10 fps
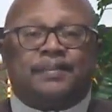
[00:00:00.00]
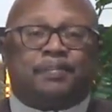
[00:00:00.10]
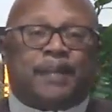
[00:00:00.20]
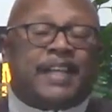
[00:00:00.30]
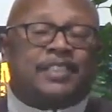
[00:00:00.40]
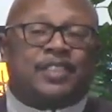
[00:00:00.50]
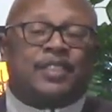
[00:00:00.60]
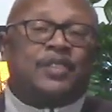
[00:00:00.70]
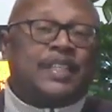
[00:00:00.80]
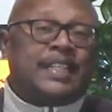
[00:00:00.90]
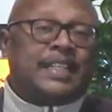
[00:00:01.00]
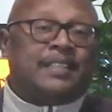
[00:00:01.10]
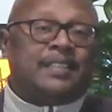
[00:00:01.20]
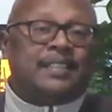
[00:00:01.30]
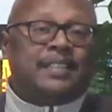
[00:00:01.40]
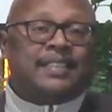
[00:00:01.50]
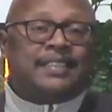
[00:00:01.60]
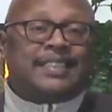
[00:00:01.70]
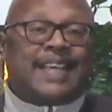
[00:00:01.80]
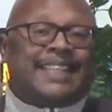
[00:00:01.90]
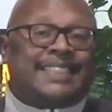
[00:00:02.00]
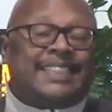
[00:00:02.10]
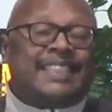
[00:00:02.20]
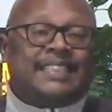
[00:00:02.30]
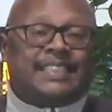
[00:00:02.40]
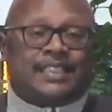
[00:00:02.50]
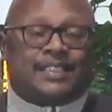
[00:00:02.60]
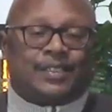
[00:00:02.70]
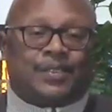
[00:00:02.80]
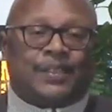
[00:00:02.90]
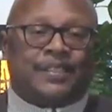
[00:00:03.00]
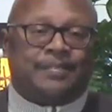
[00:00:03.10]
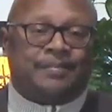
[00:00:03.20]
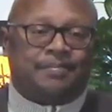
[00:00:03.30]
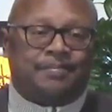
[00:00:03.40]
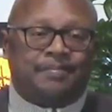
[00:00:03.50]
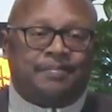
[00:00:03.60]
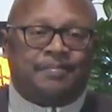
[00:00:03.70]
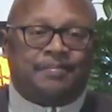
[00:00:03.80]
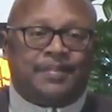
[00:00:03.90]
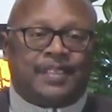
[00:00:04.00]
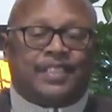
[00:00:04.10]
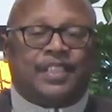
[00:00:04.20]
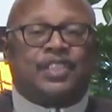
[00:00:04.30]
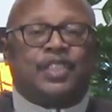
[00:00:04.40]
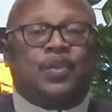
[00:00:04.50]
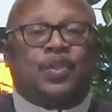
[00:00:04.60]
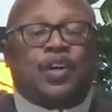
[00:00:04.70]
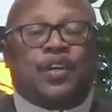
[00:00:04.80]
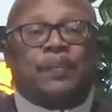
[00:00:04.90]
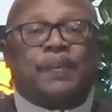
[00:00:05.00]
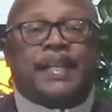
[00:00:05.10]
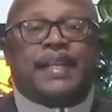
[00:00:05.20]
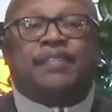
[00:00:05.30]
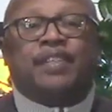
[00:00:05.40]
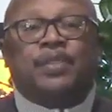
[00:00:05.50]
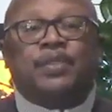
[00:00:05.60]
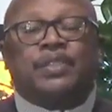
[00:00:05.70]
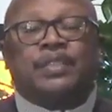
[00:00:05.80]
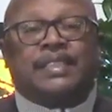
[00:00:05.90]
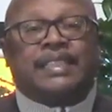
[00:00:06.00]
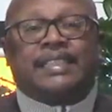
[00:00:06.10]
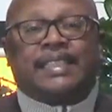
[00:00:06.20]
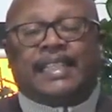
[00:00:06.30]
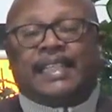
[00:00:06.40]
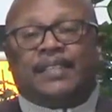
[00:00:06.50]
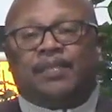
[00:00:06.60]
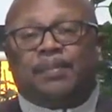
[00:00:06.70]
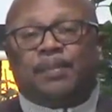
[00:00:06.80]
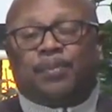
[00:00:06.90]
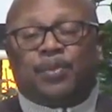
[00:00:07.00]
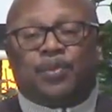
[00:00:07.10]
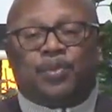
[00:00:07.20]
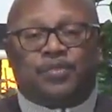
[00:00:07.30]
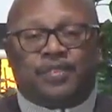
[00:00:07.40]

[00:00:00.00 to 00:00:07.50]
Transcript: pastors and scientists disagree because they're still caught up in evolution, things that can't even be proved.